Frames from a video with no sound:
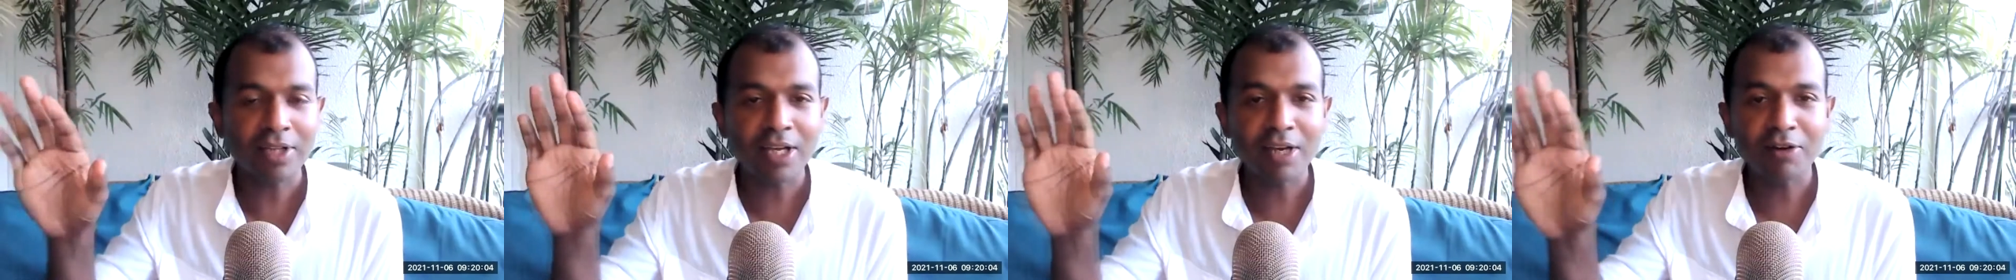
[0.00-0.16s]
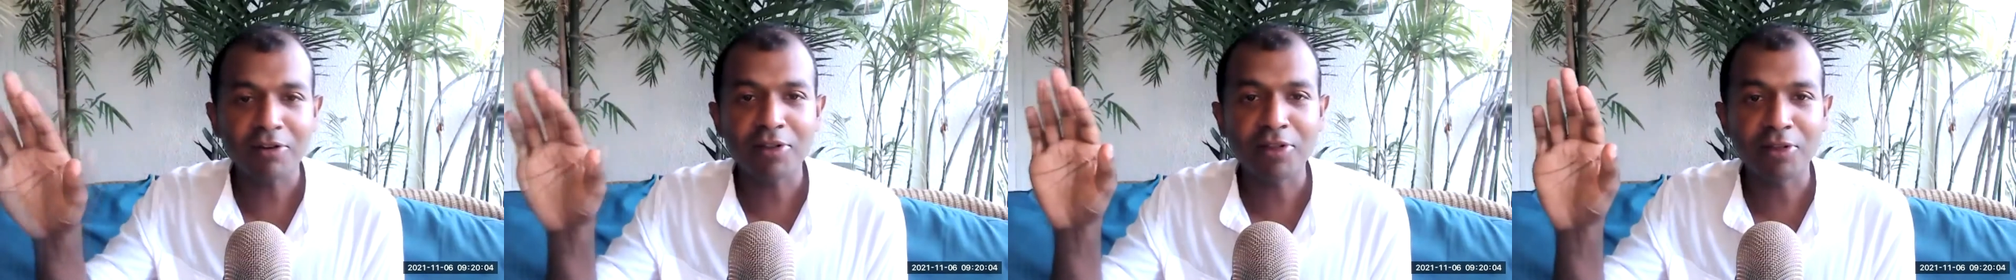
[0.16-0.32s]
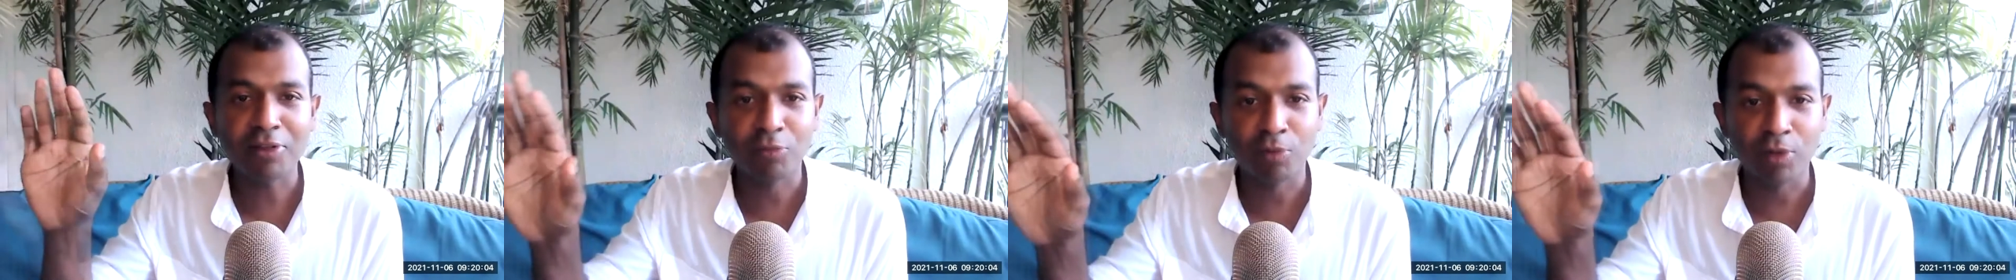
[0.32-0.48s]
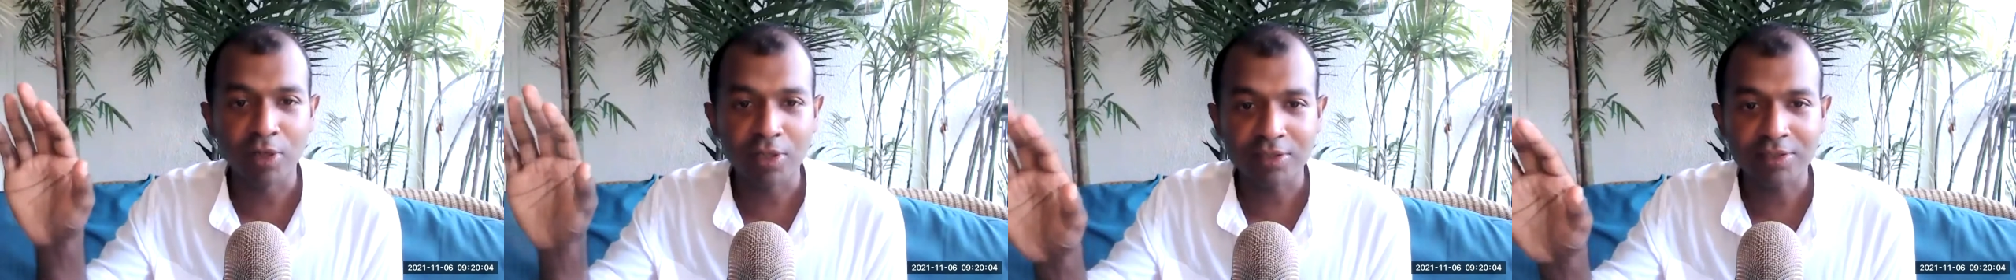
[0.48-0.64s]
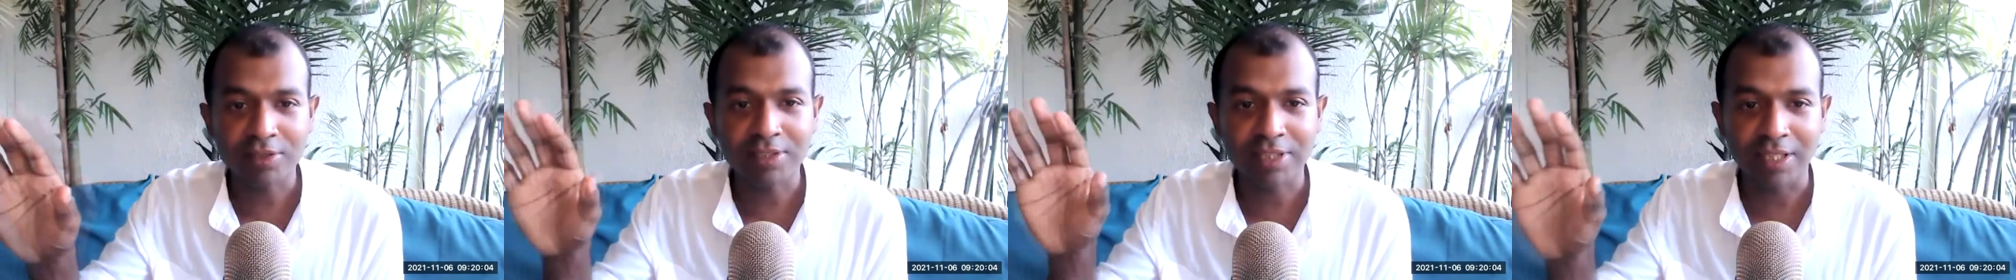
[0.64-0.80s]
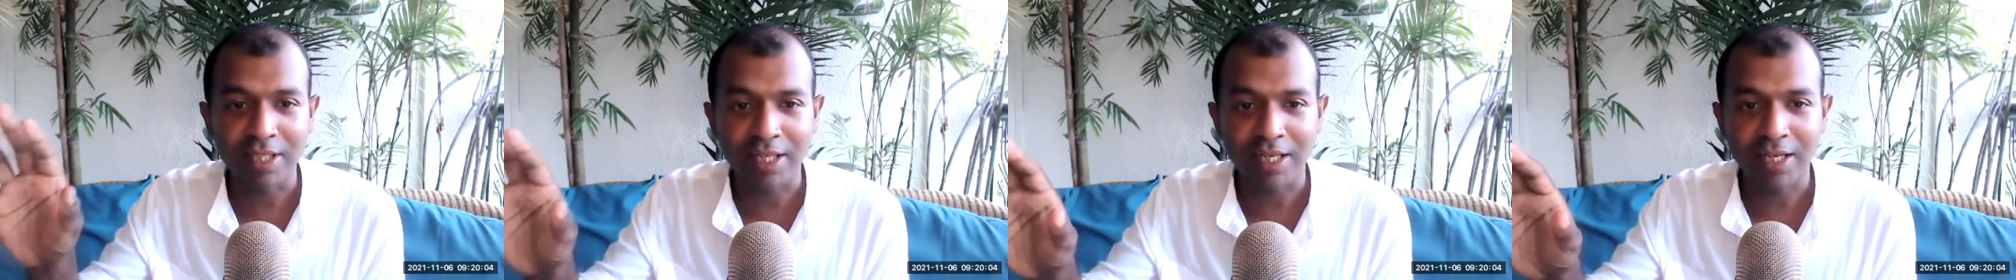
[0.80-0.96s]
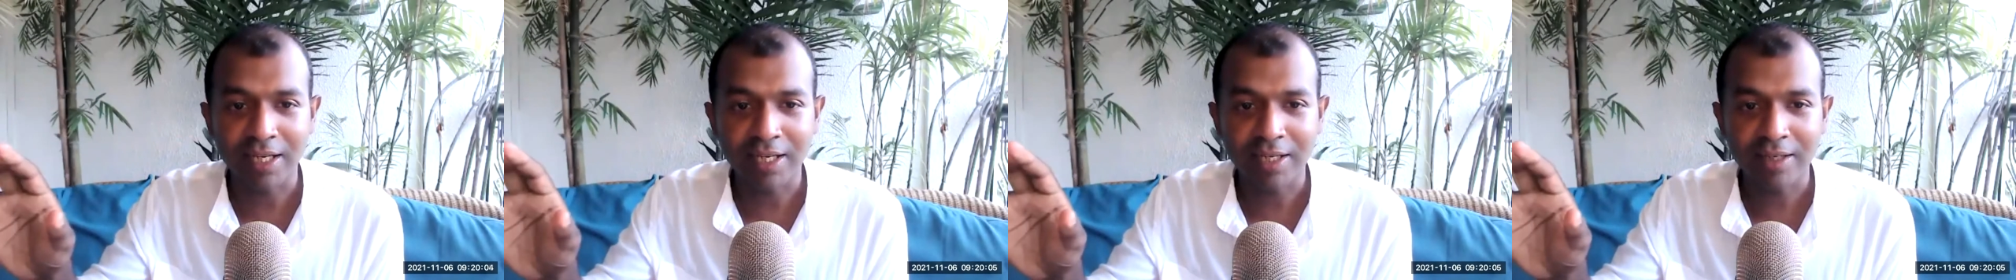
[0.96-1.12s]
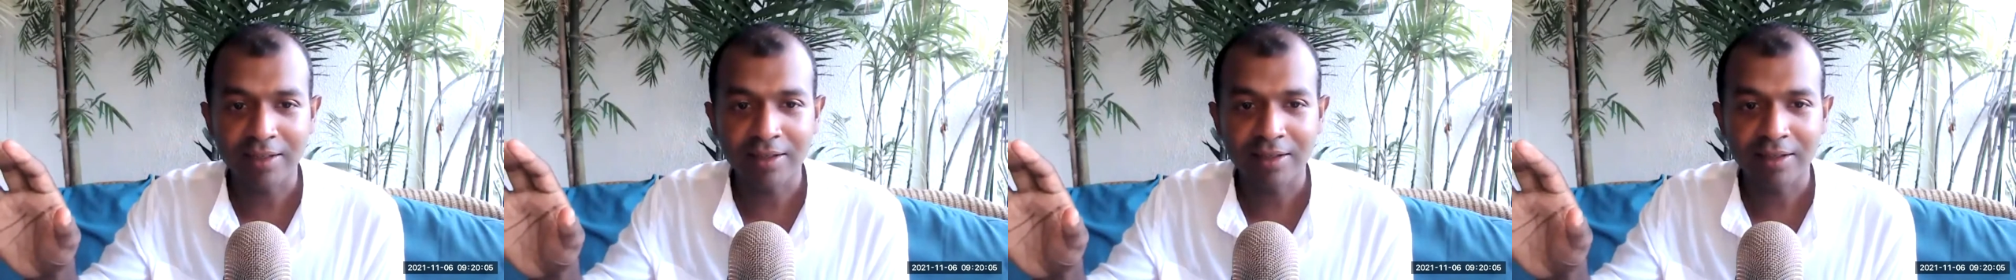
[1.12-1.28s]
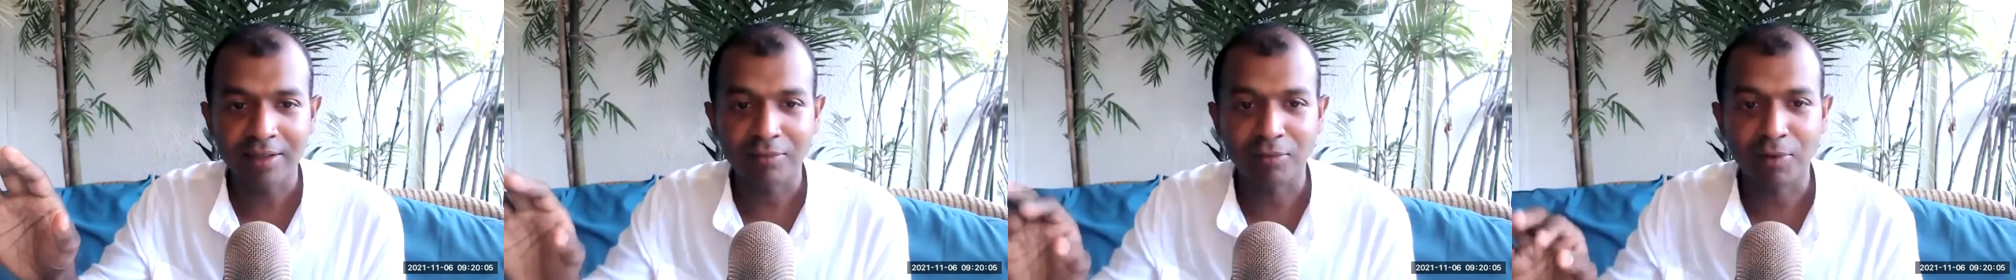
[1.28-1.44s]
in the world today,
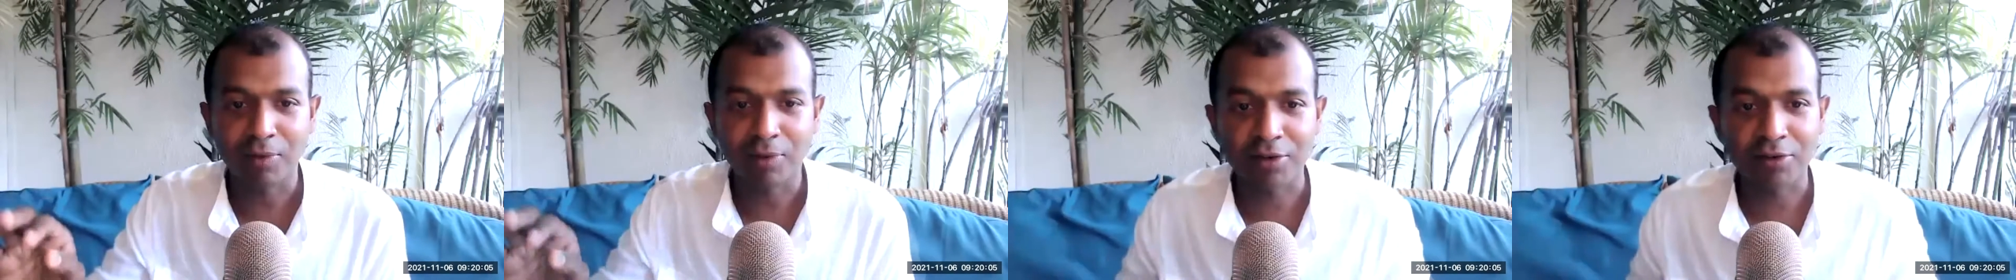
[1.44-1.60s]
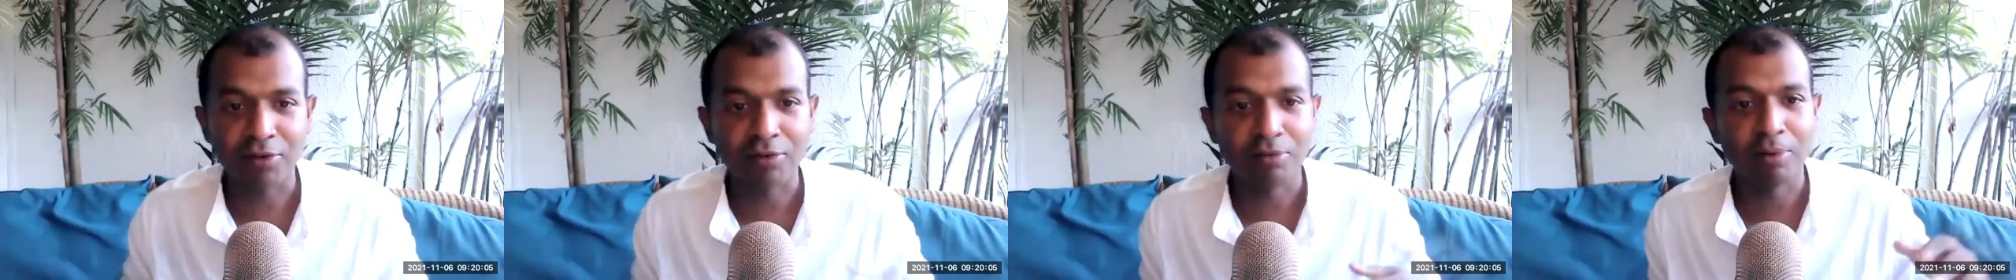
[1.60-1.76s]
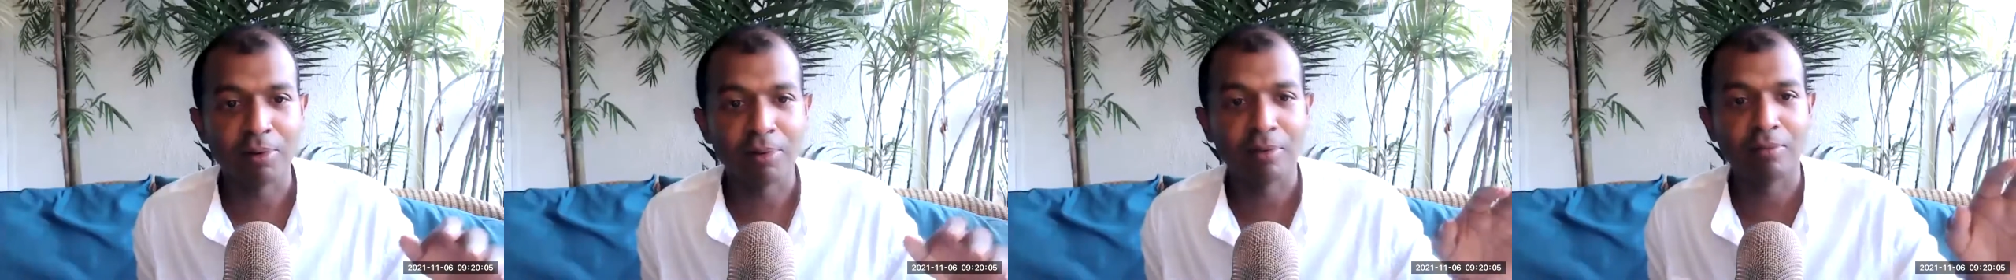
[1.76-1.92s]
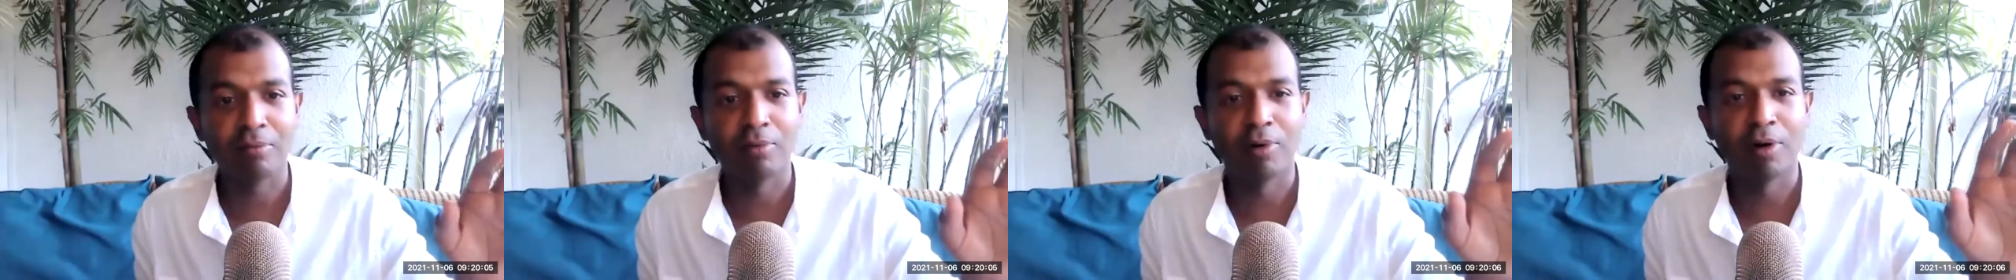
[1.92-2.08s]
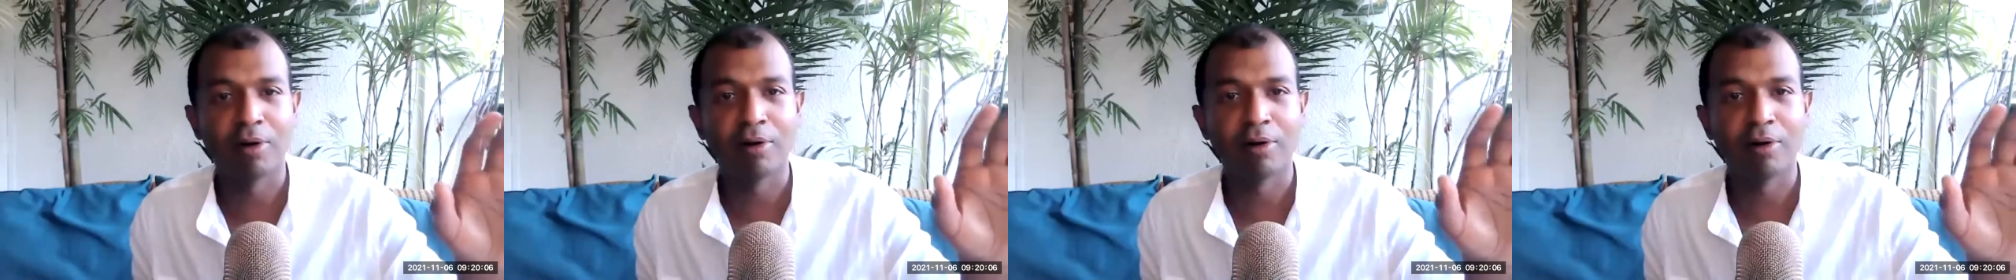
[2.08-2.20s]
whether we're